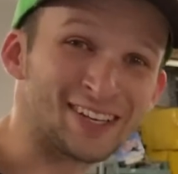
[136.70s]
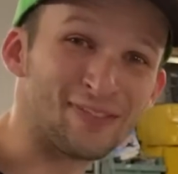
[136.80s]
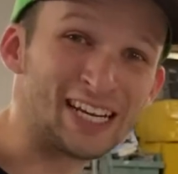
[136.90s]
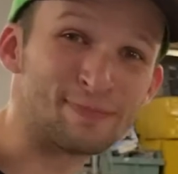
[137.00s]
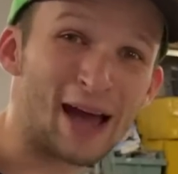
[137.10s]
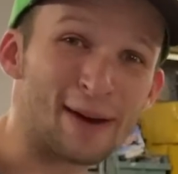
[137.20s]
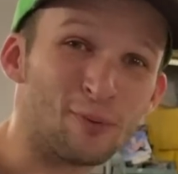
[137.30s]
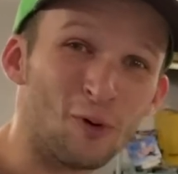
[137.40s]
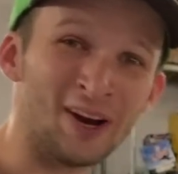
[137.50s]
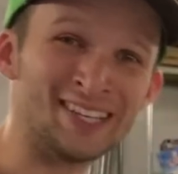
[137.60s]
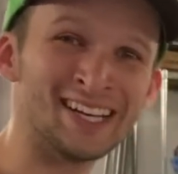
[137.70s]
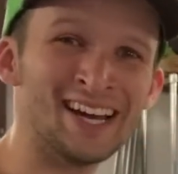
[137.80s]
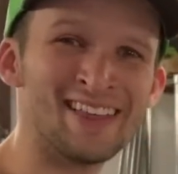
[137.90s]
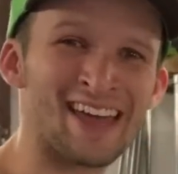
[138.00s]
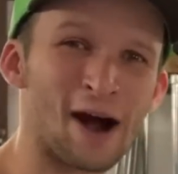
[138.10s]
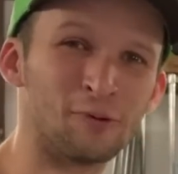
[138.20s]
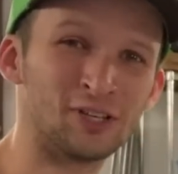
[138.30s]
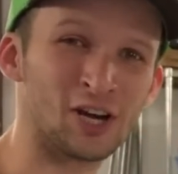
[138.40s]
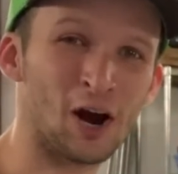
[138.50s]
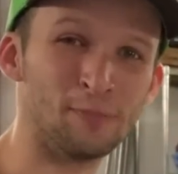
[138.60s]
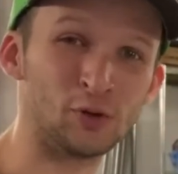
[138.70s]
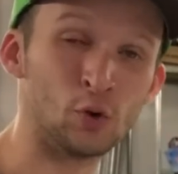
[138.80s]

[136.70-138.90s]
of these bad boys, that would come to